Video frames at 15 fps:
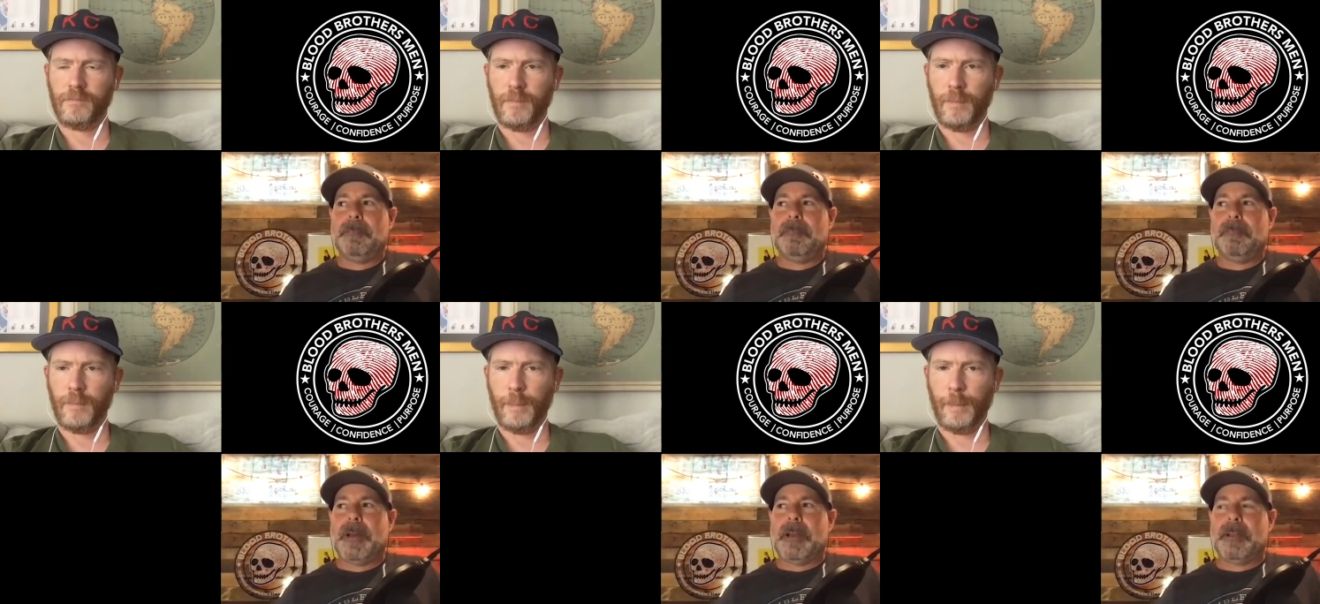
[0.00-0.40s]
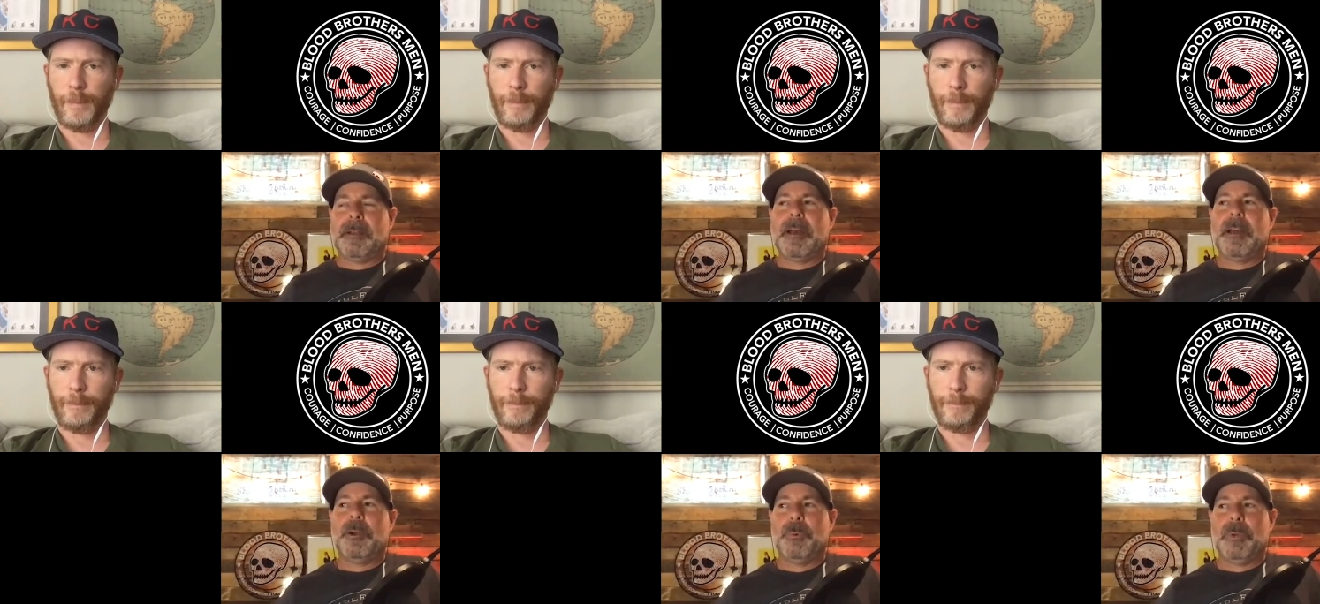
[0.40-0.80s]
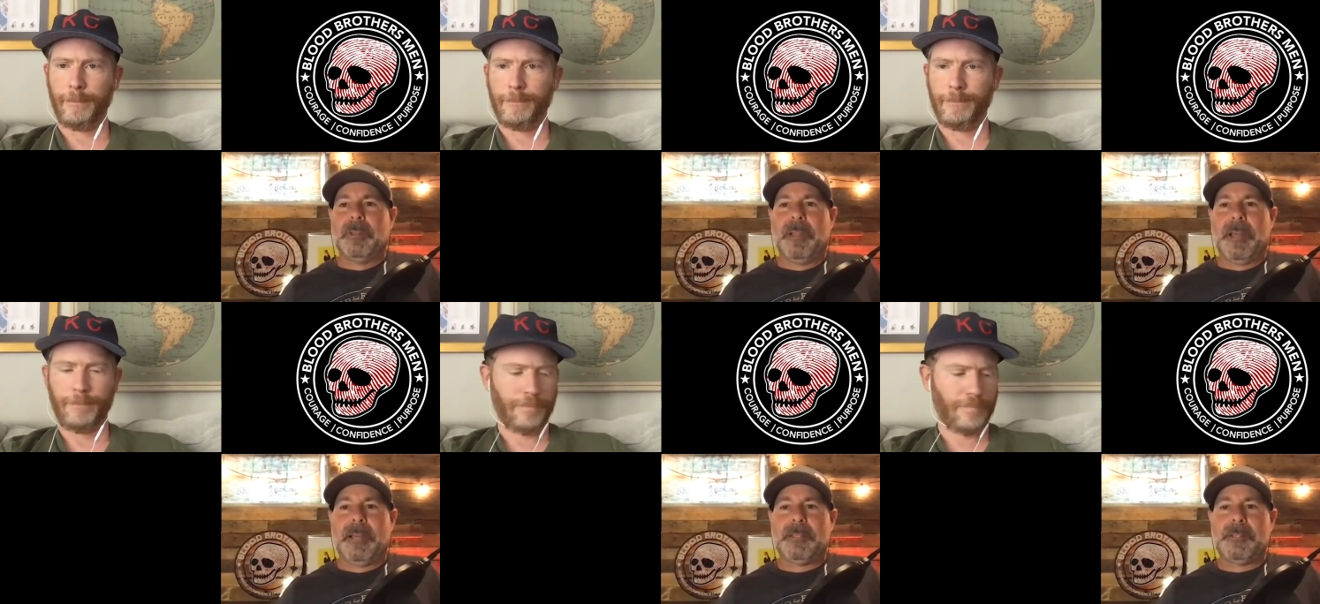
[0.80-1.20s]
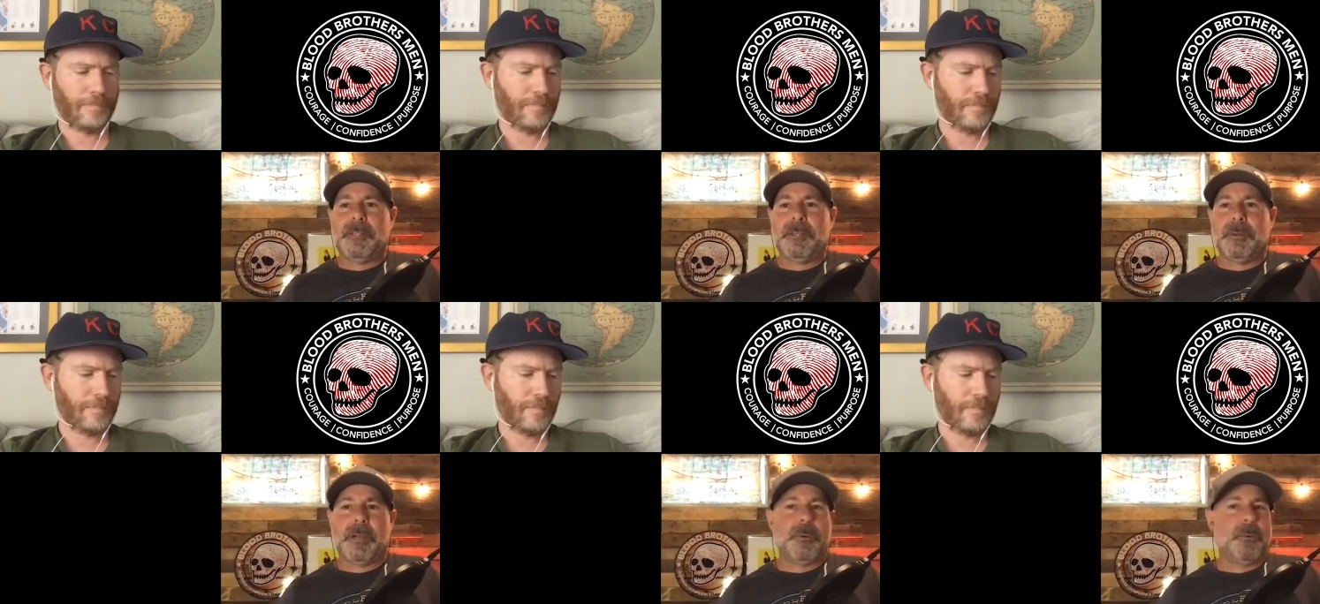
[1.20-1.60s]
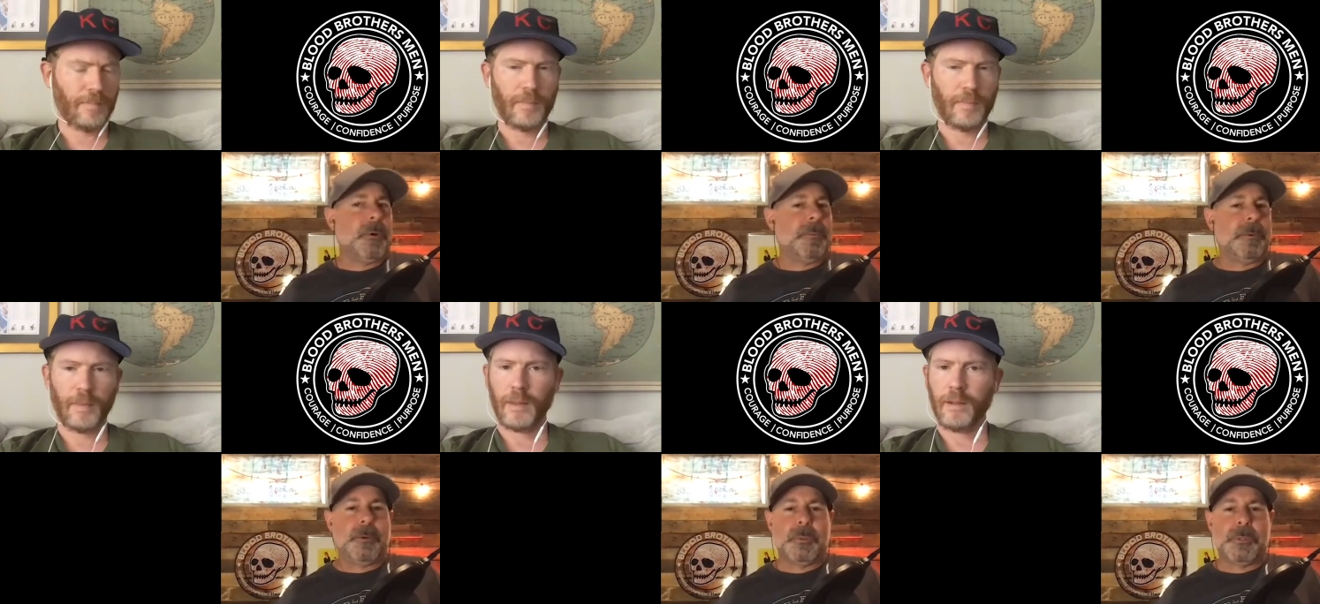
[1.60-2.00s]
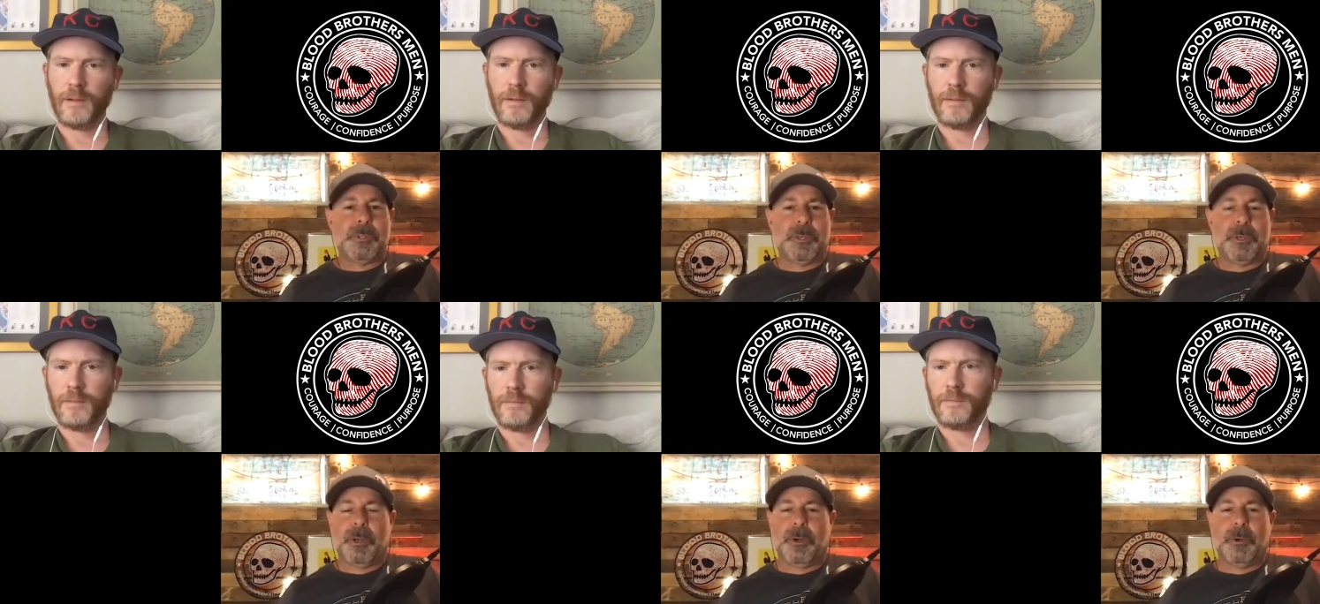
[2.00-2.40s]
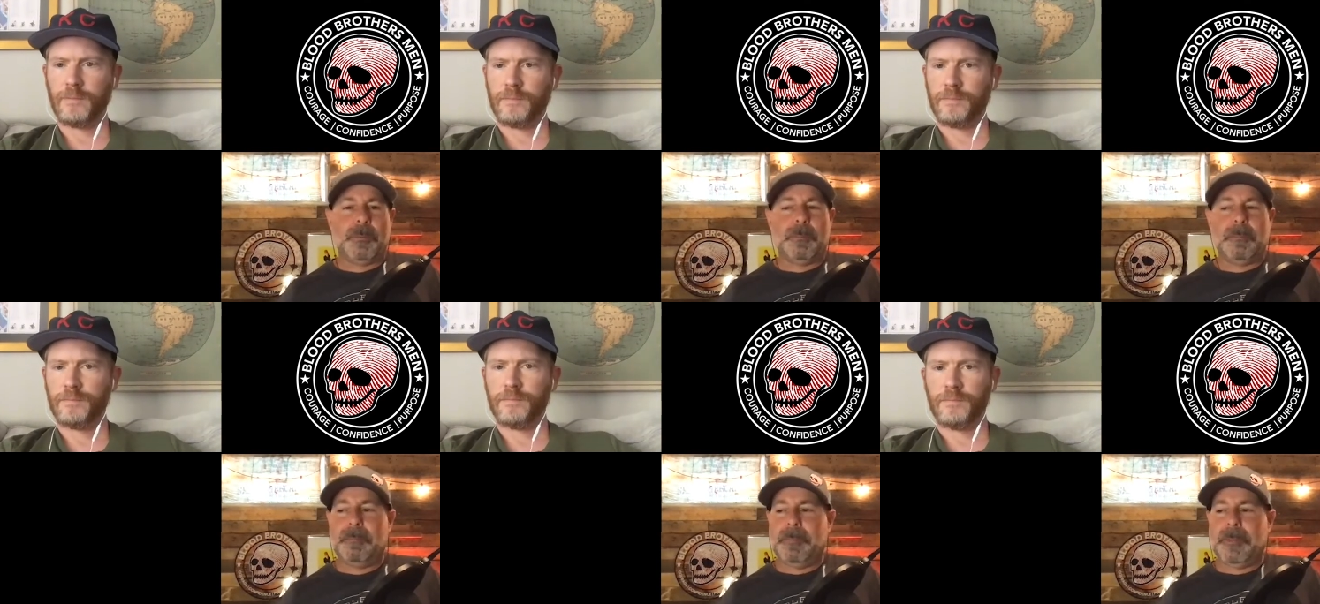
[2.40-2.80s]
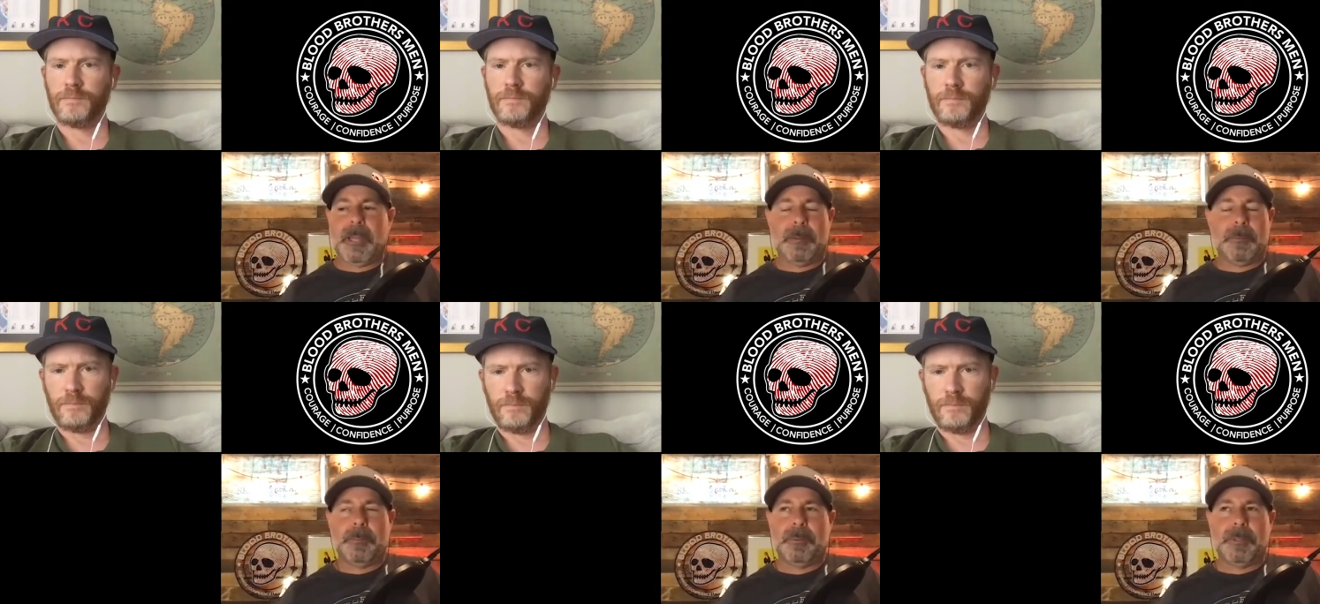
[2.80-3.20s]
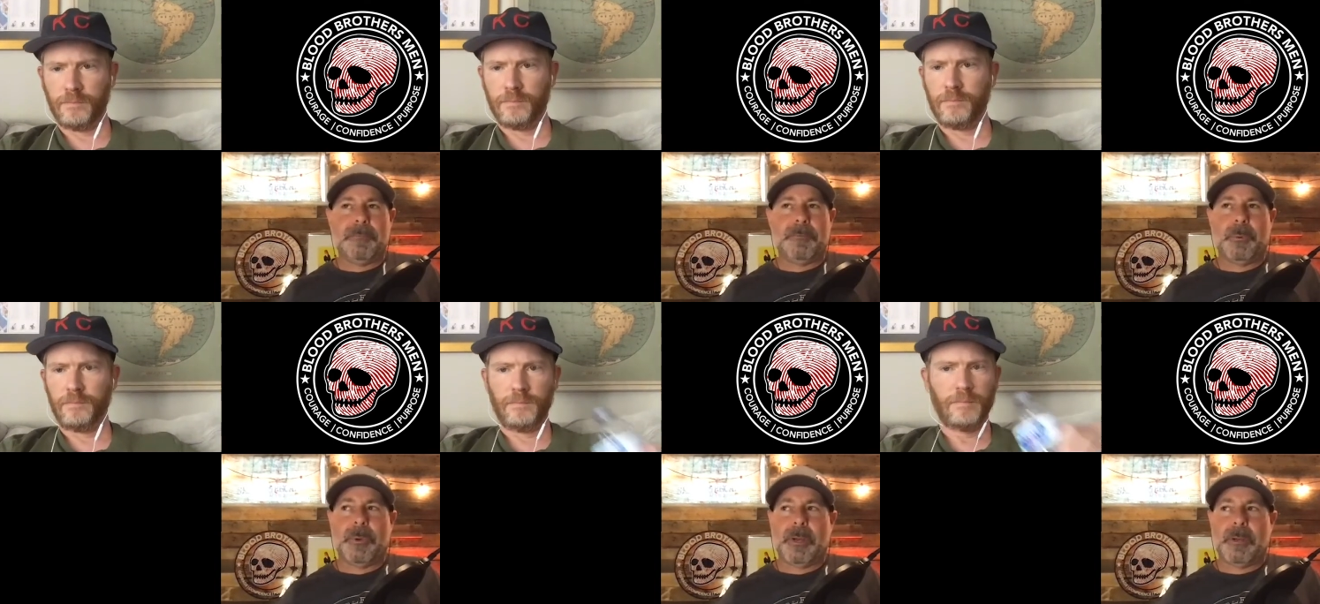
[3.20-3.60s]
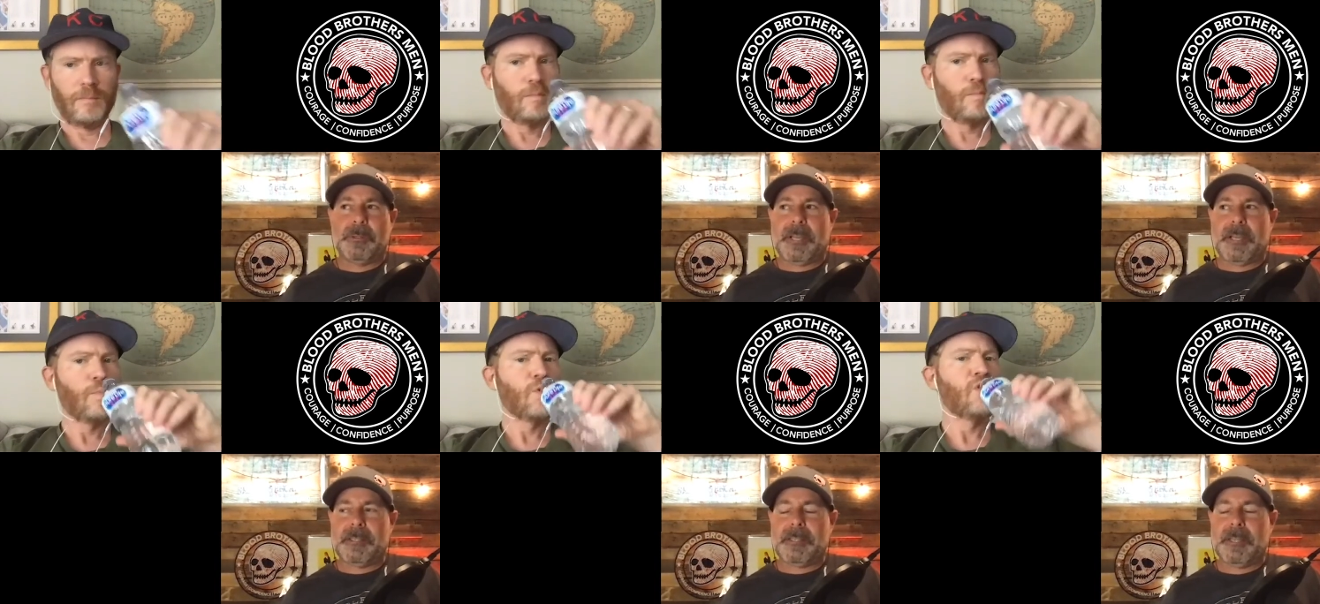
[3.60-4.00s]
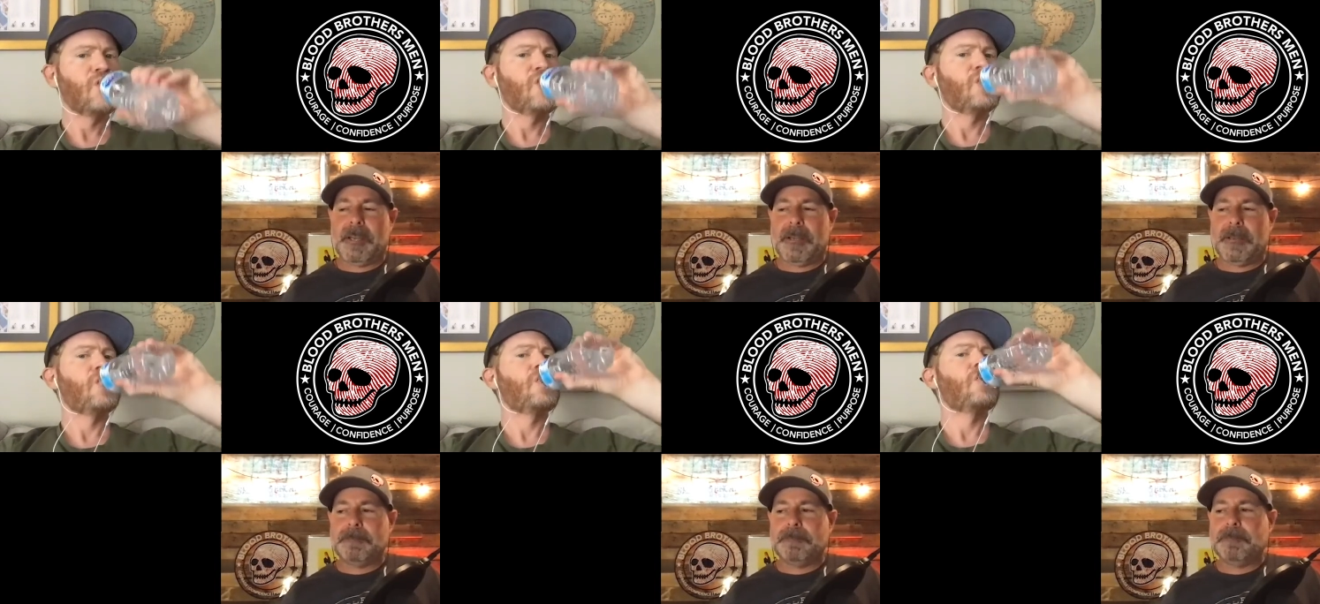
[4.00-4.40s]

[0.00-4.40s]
Speaker 1: I can kind of relate to I grew up in a Christian home, became a believer when I was 18.